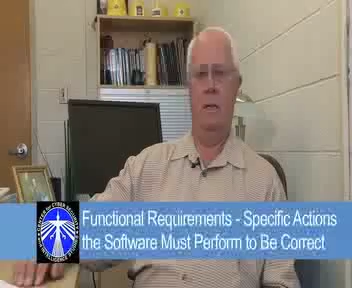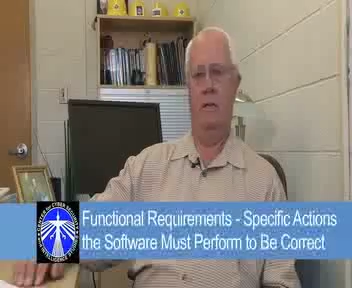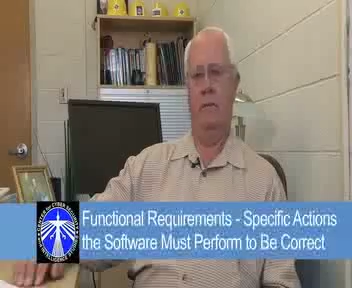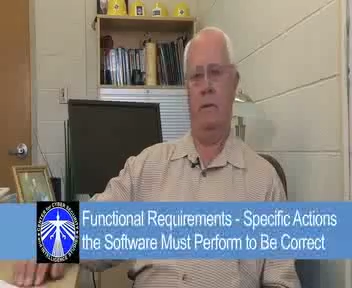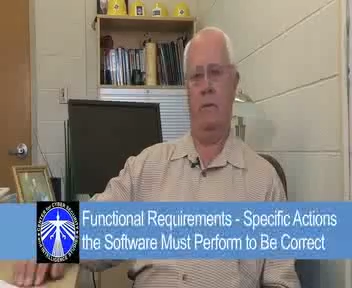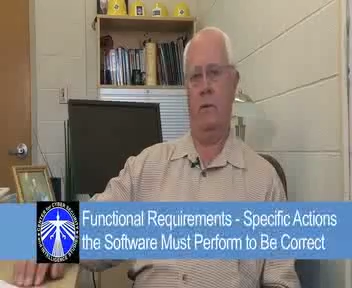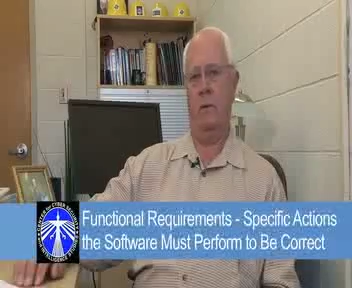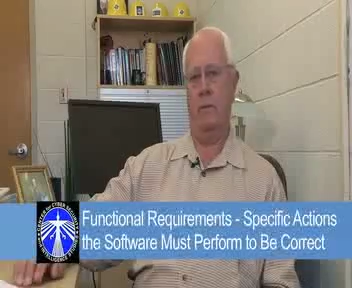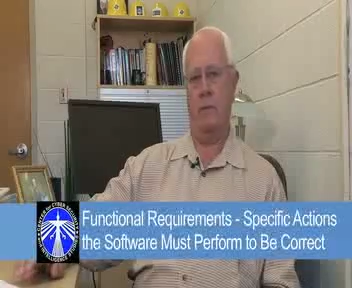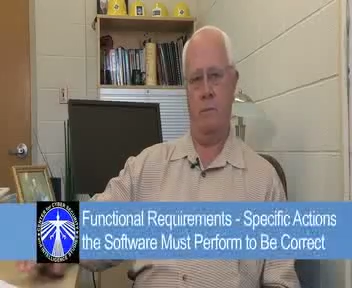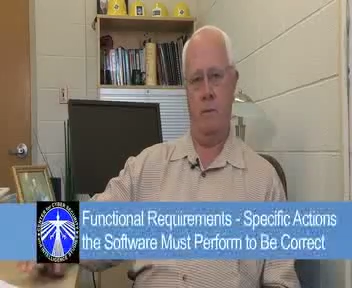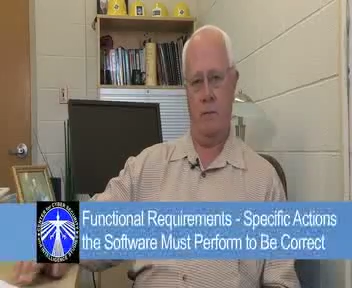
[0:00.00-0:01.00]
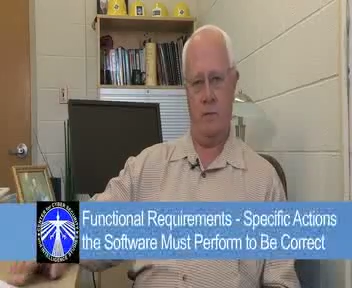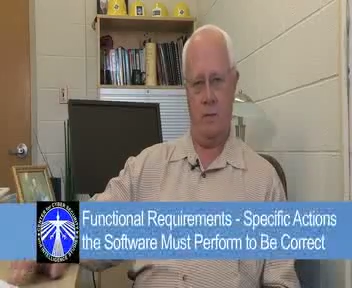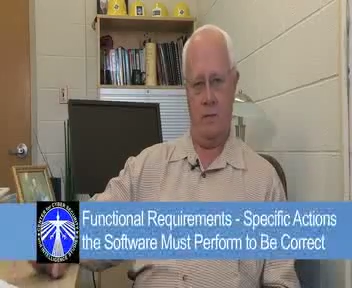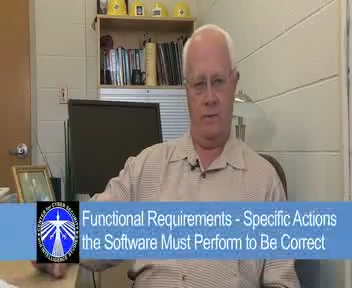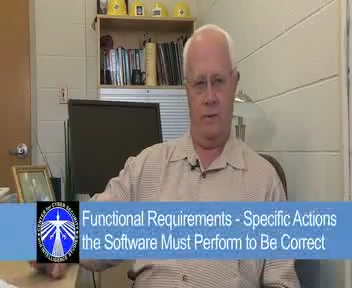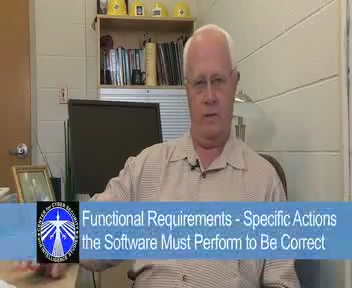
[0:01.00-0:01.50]
of your requirements, and a piece of
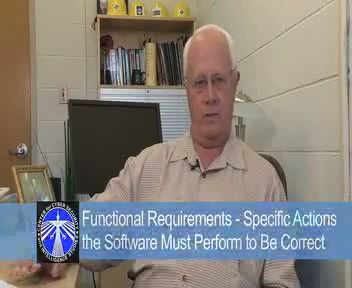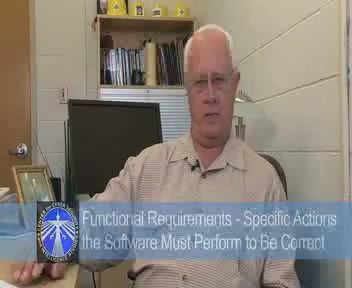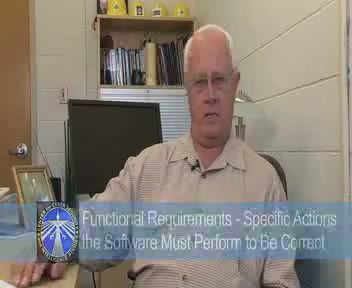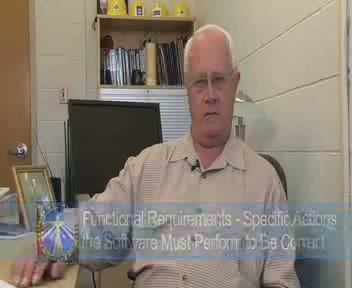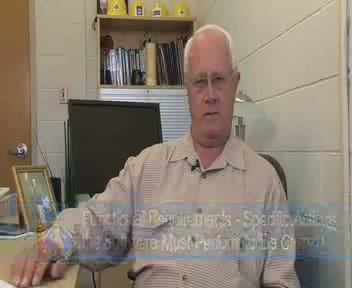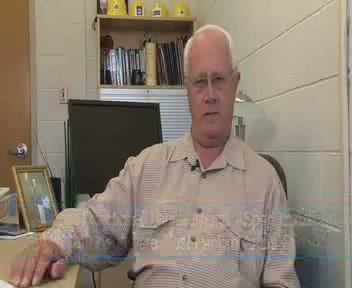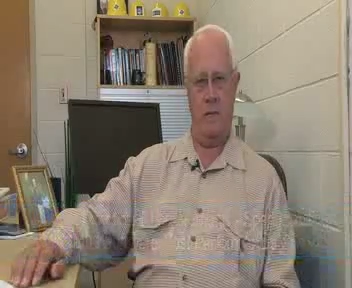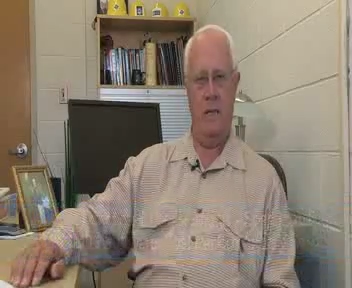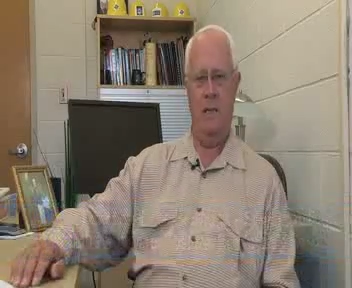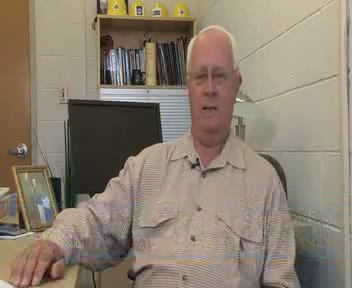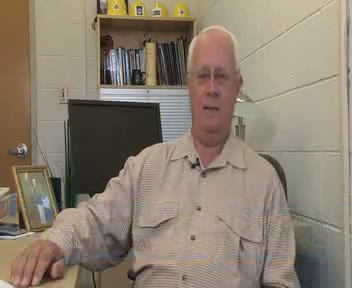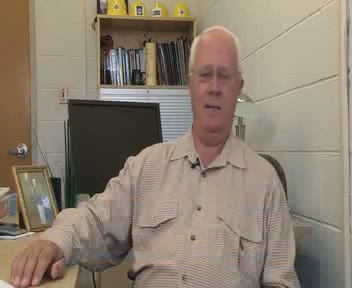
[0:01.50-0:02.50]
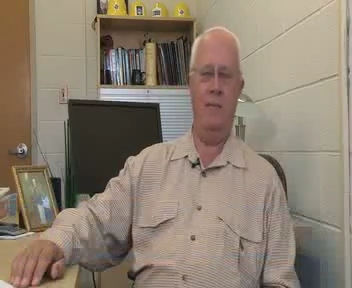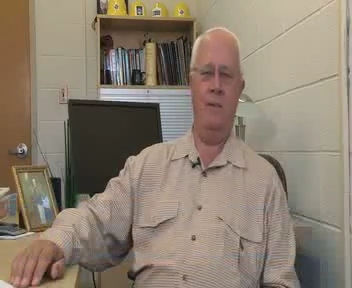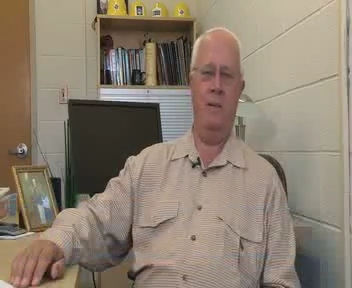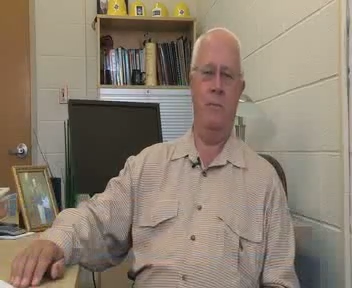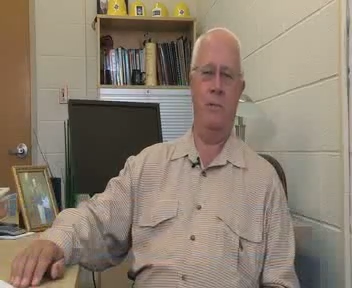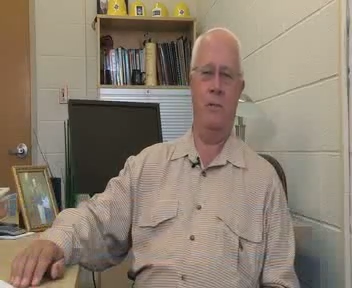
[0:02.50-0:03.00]
software that satisfies
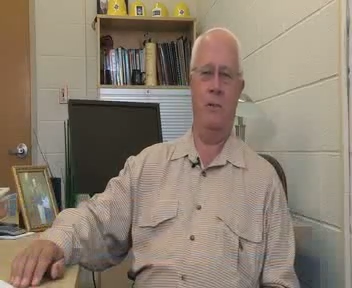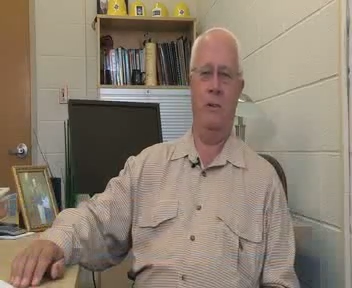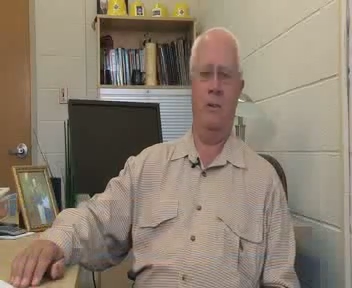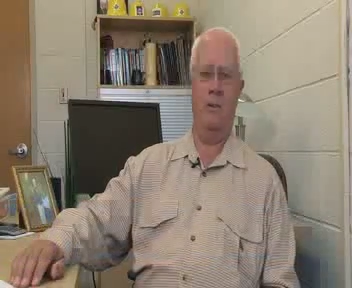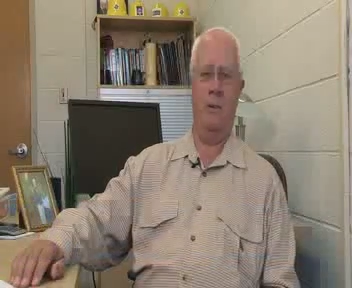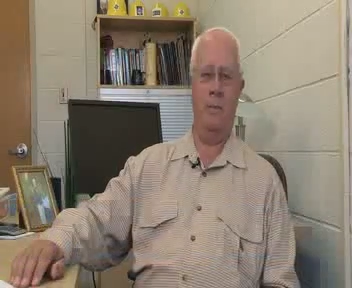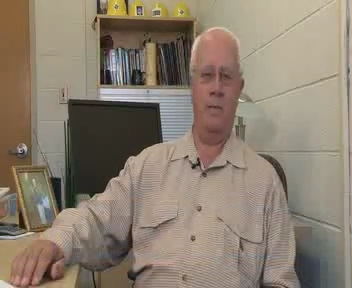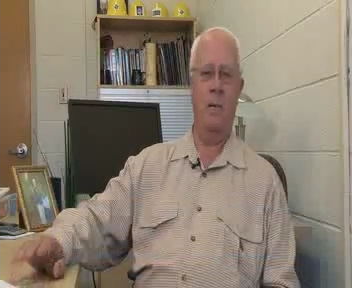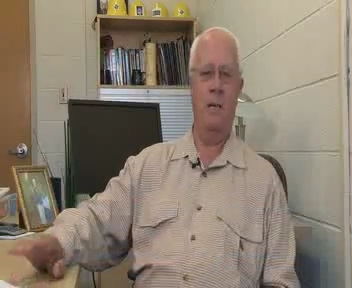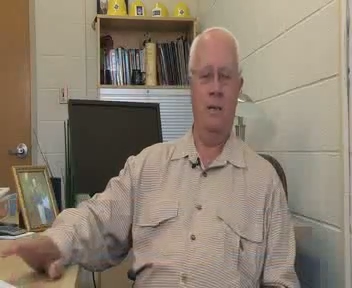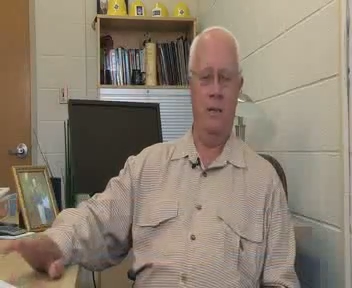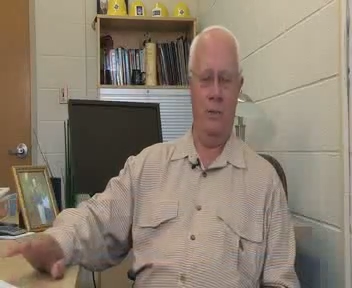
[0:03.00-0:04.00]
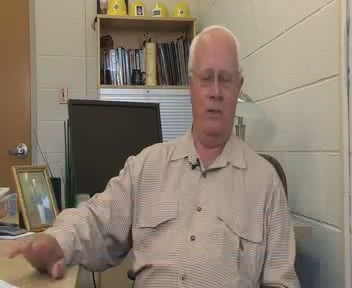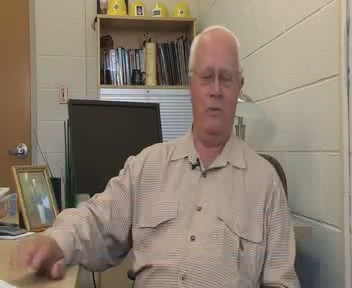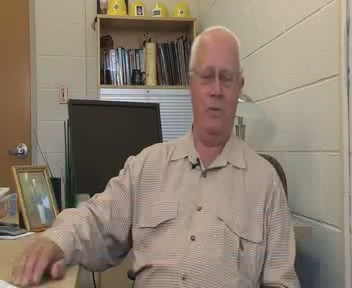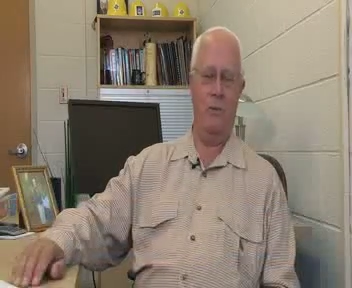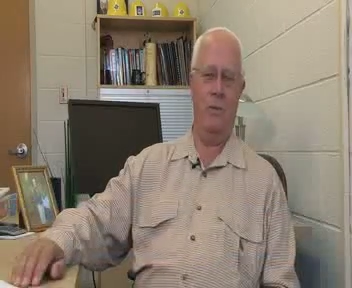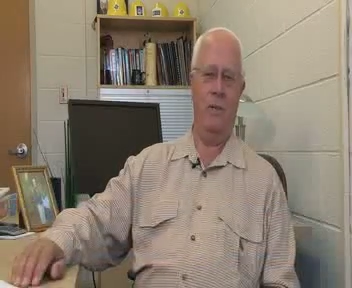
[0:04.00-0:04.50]
85% of your requirements, you know
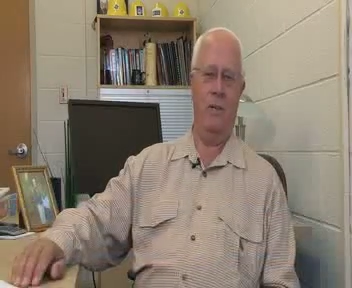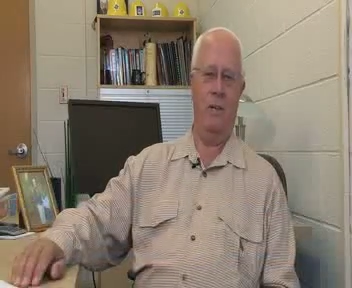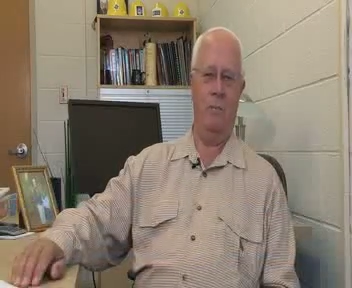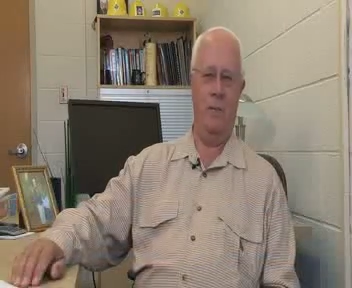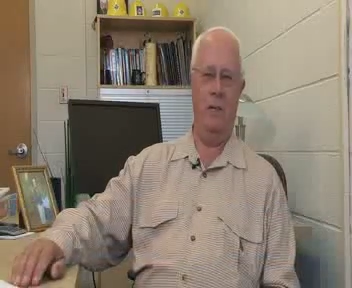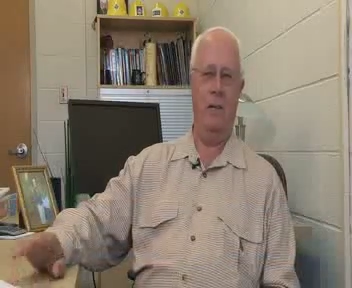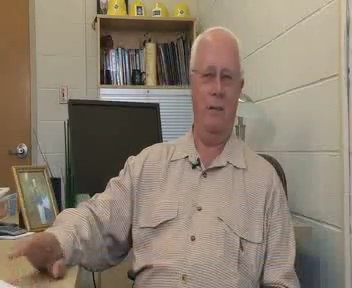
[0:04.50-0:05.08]
which one you got to buy.